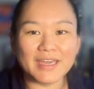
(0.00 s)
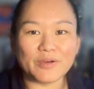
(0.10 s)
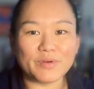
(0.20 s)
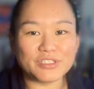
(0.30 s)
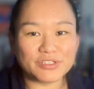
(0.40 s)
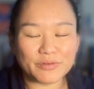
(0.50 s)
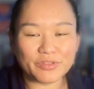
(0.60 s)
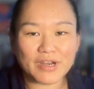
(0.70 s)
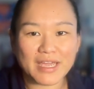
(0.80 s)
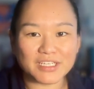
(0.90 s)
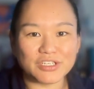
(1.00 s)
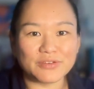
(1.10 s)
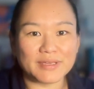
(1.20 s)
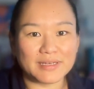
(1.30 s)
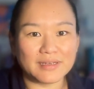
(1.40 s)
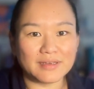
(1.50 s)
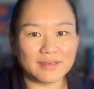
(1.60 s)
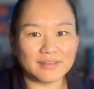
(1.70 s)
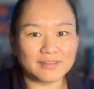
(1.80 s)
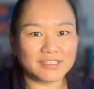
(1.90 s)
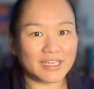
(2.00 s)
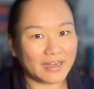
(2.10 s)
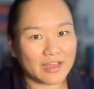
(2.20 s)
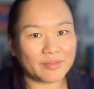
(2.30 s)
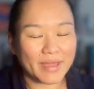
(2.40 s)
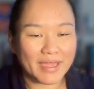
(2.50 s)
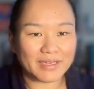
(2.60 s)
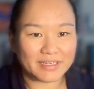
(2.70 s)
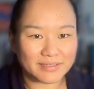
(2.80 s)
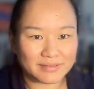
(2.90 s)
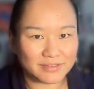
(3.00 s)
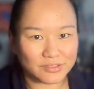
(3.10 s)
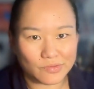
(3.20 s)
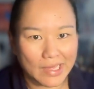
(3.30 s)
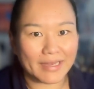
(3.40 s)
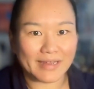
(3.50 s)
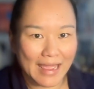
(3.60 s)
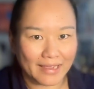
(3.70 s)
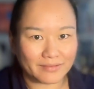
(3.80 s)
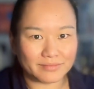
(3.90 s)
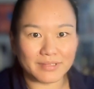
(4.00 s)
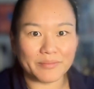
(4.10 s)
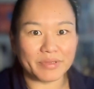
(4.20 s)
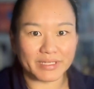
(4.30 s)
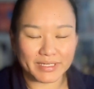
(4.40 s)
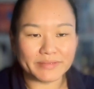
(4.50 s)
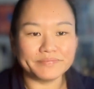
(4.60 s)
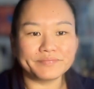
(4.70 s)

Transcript: And once you're done with your action, you can take it out of the bag and do that ability.